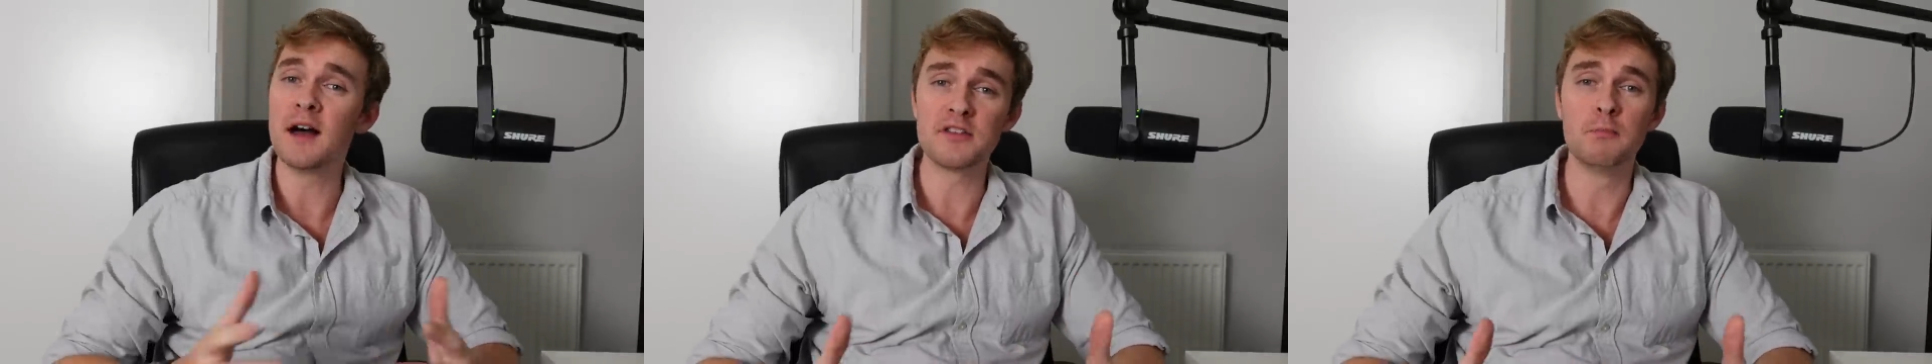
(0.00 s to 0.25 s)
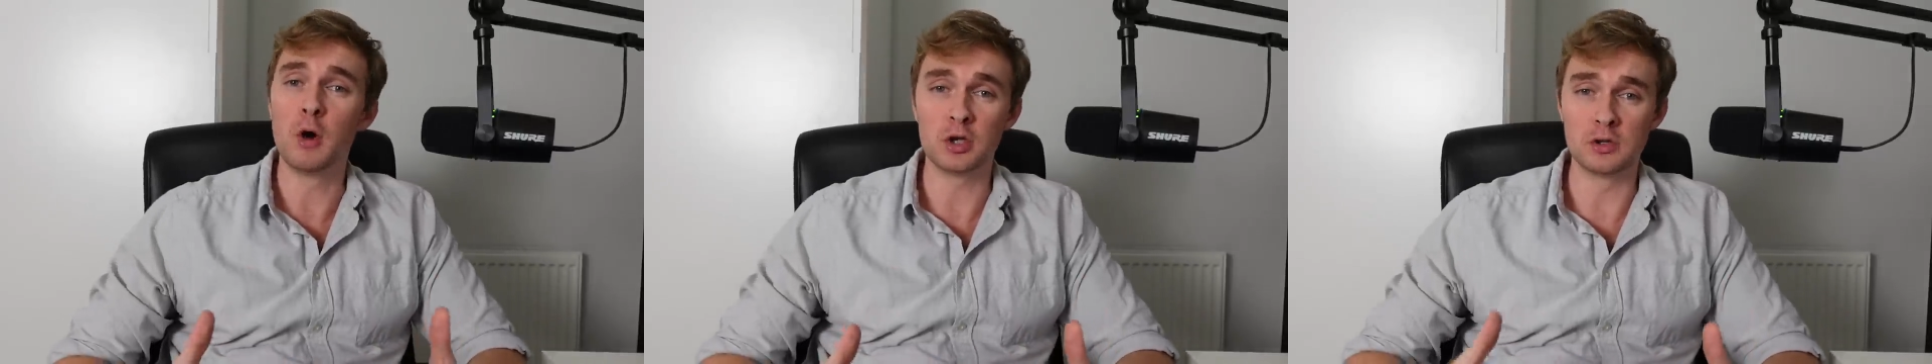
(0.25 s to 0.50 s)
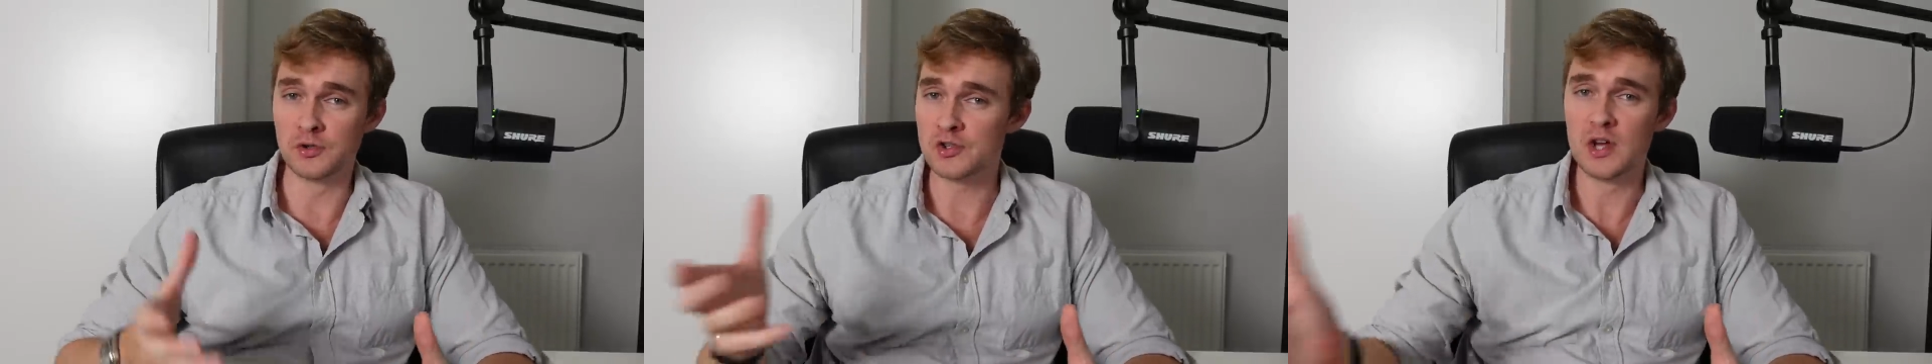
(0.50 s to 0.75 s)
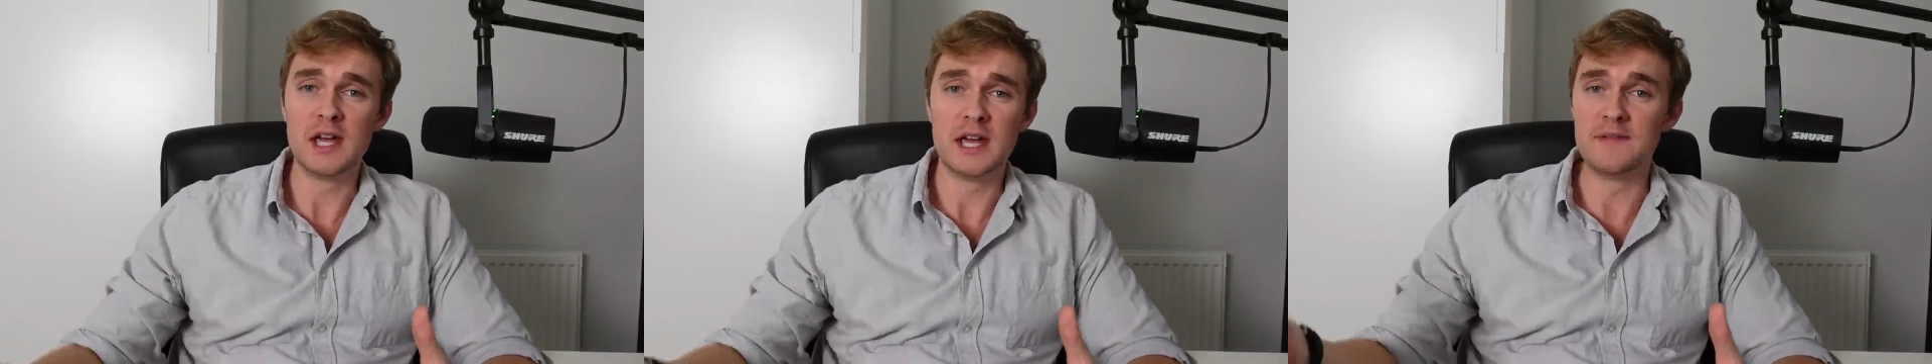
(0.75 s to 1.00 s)
other
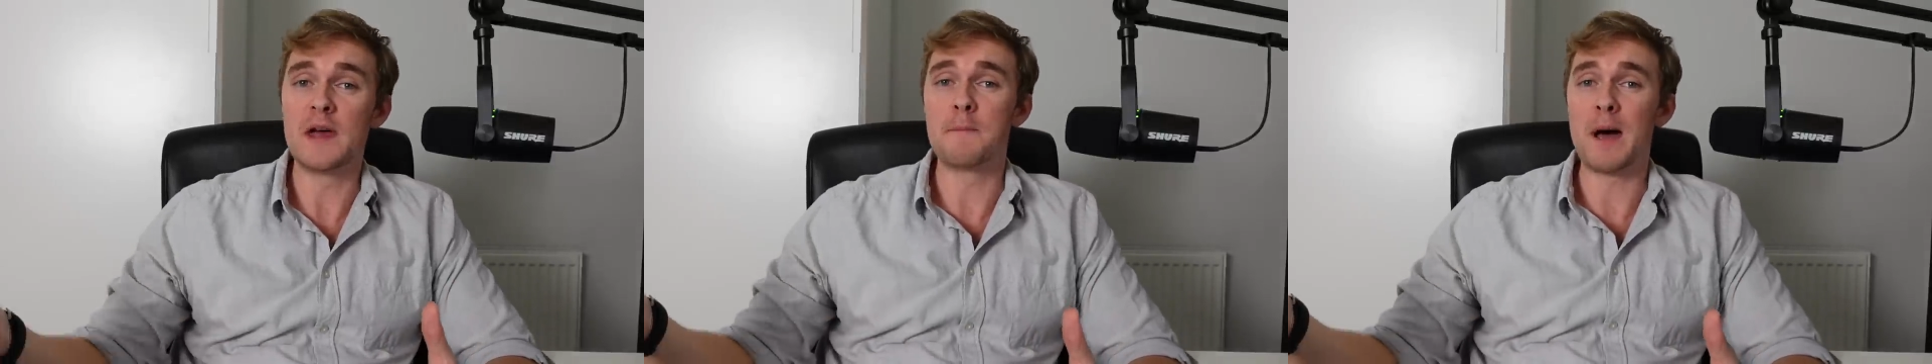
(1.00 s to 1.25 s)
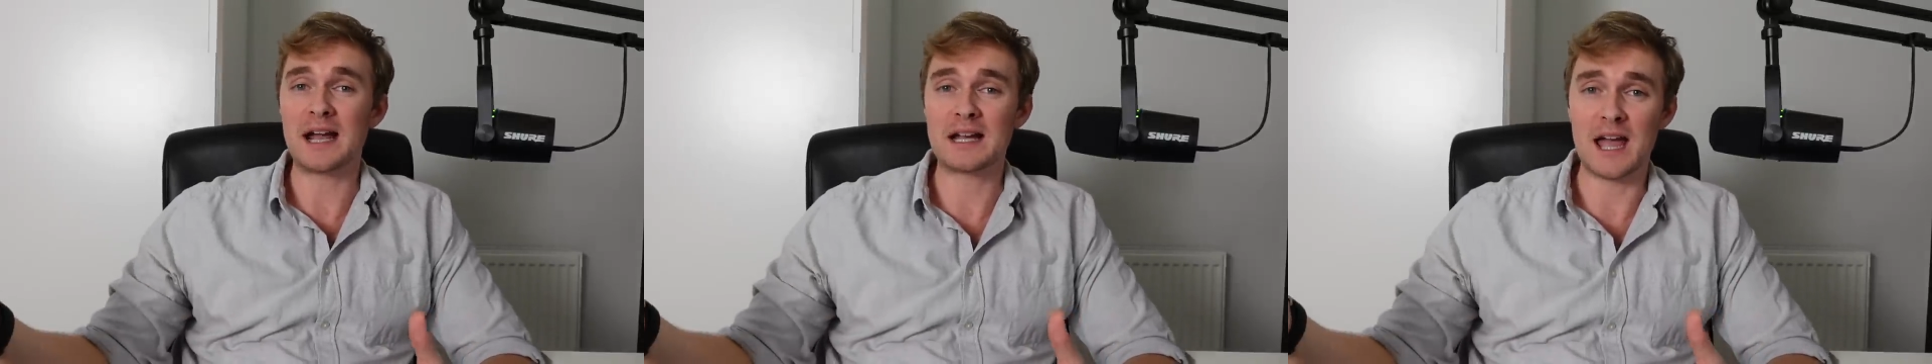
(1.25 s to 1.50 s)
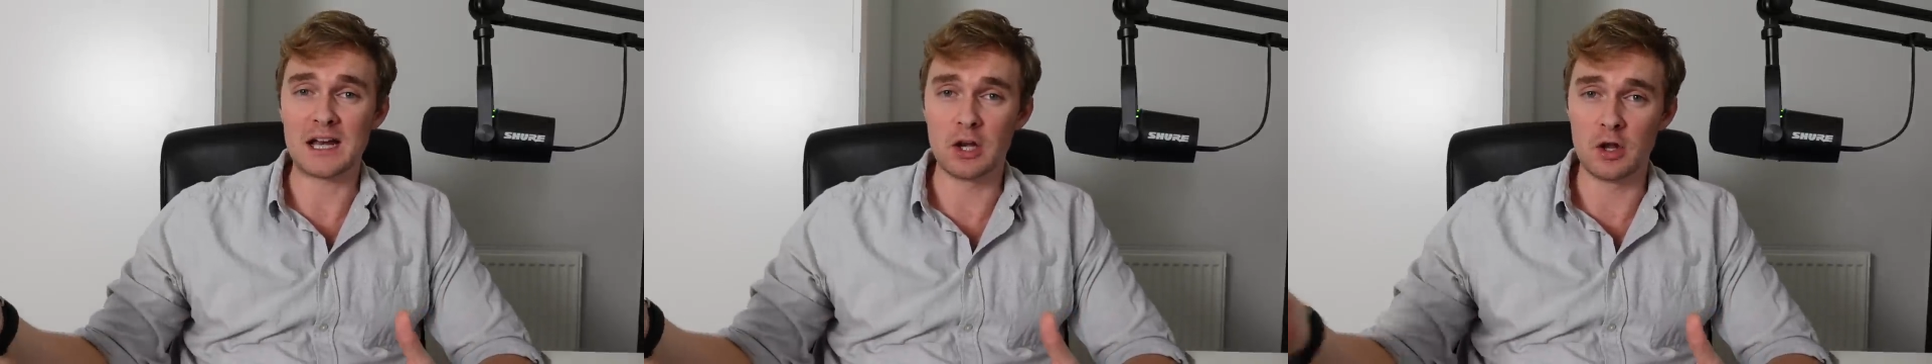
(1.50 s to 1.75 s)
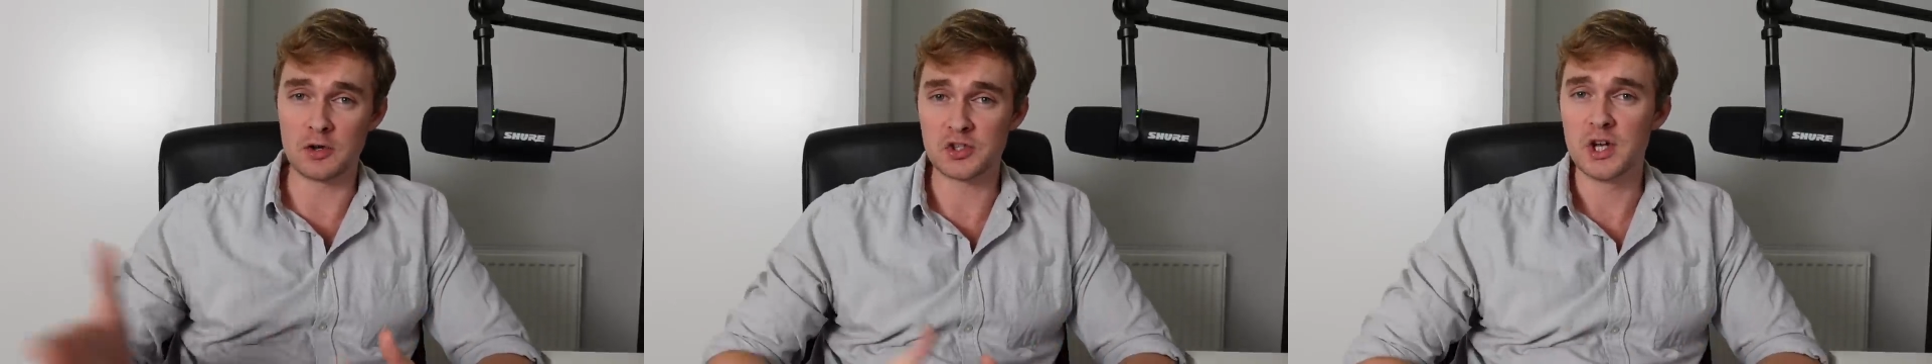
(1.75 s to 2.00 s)
models in their back
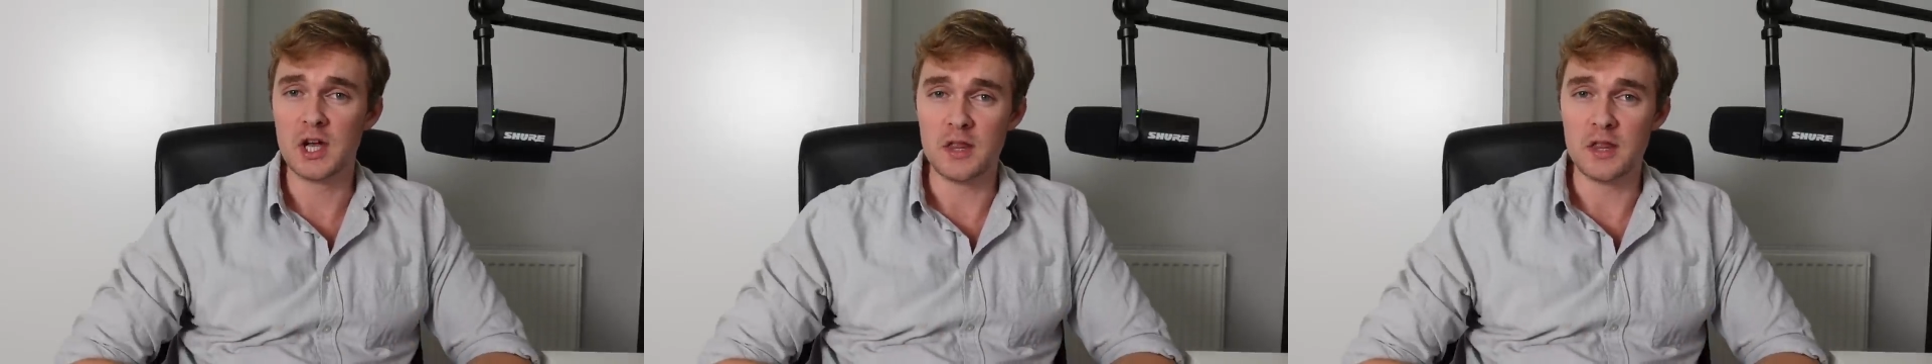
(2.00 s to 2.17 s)
catalogs